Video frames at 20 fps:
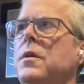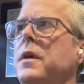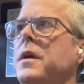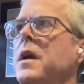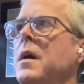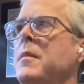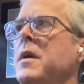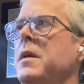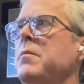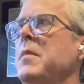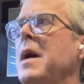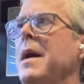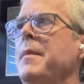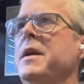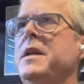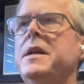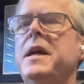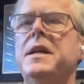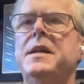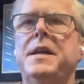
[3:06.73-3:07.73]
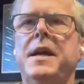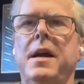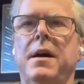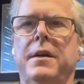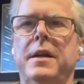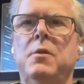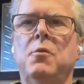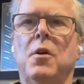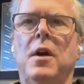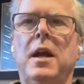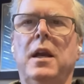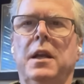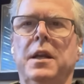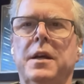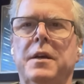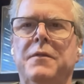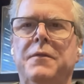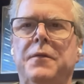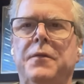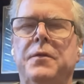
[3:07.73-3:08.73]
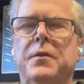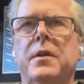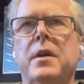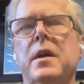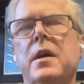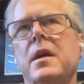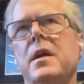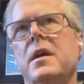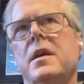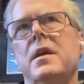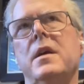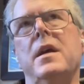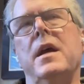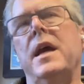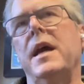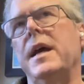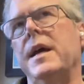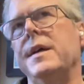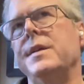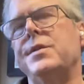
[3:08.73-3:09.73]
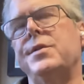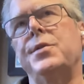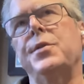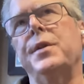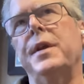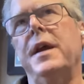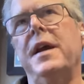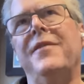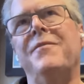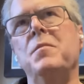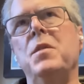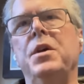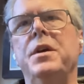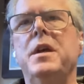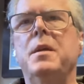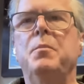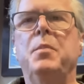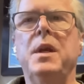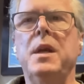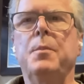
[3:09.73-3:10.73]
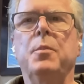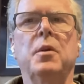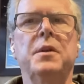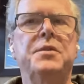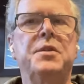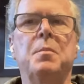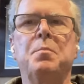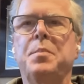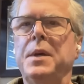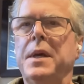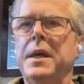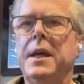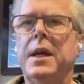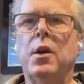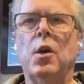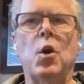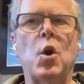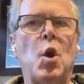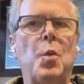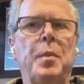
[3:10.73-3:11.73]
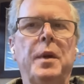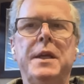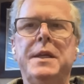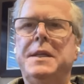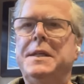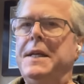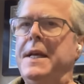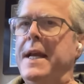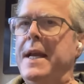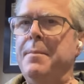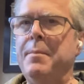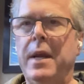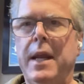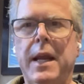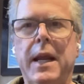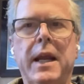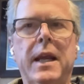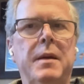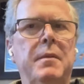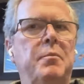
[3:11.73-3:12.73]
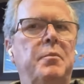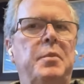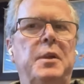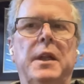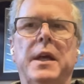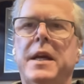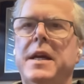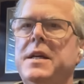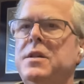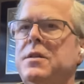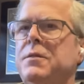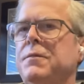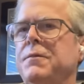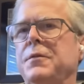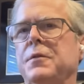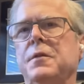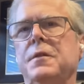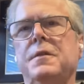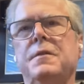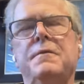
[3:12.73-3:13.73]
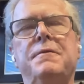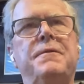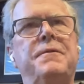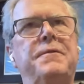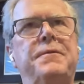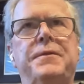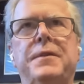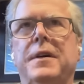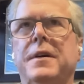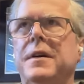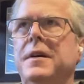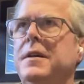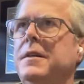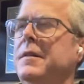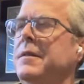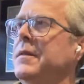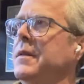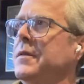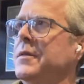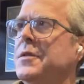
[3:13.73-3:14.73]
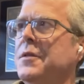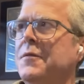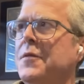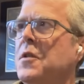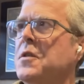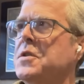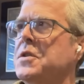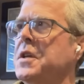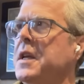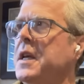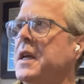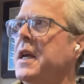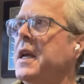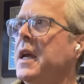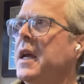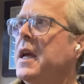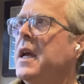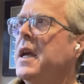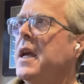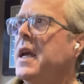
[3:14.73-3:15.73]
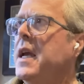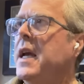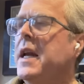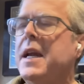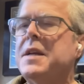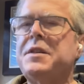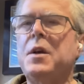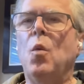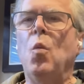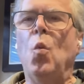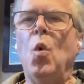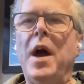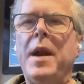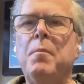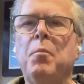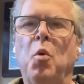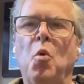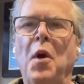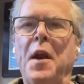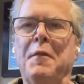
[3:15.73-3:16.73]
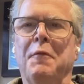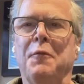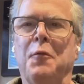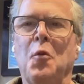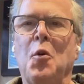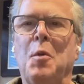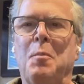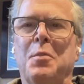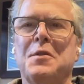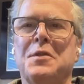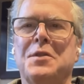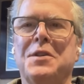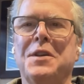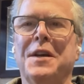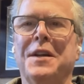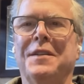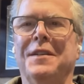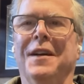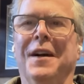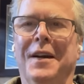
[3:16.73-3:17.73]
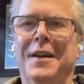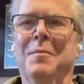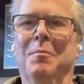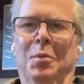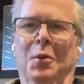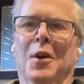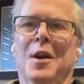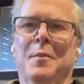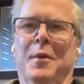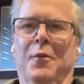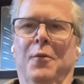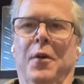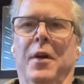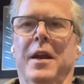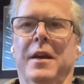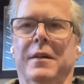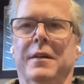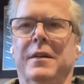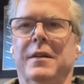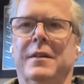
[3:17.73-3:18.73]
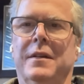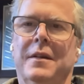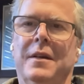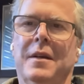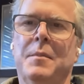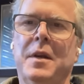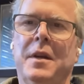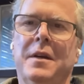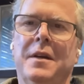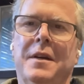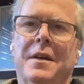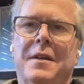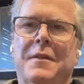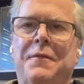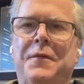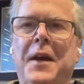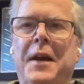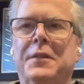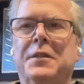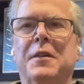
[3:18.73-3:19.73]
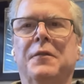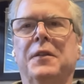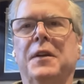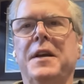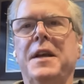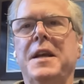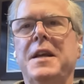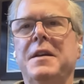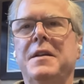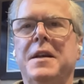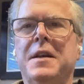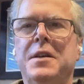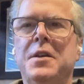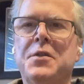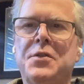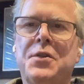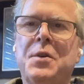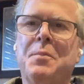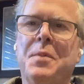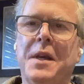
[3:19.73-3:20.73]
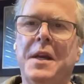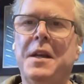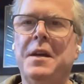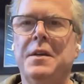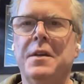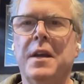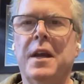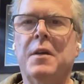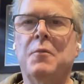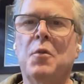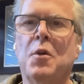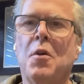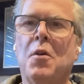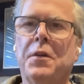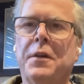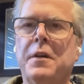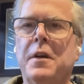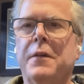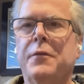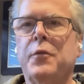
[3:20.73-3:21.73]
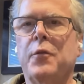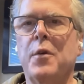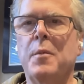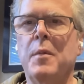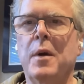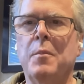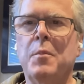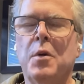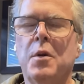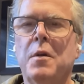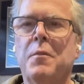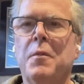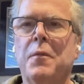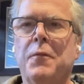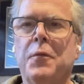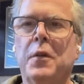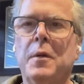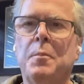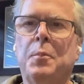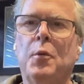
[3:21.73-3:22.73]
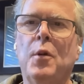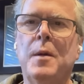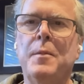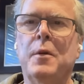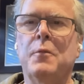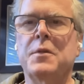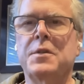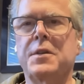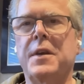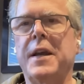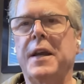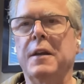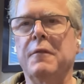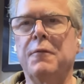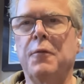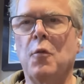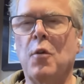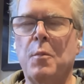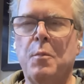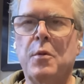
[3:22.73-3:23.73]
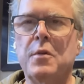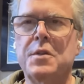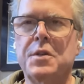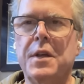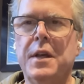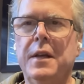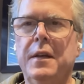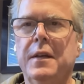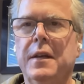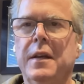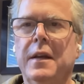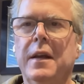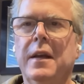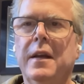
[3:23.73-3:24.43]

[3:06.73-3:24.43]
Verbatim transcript: Uh, Miami Dade County, where I live, has two and a half million people. It's a big urban teeming place full of uh, diversity. It has a 1.4% unemployment rate. I mean, mm-hmm. effectively, it used to be, Nick, we're old enough to remember full employment was like at 4%.